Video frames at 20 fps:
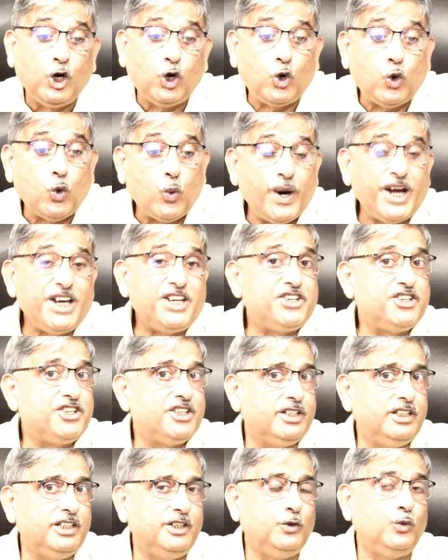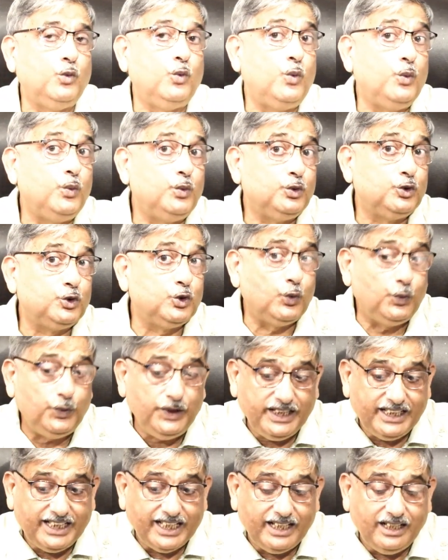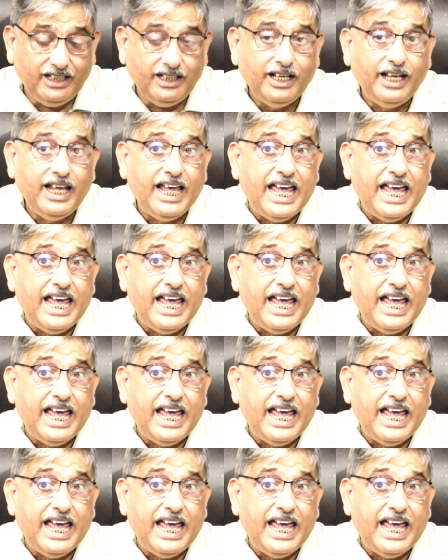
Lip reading: questioned. So we can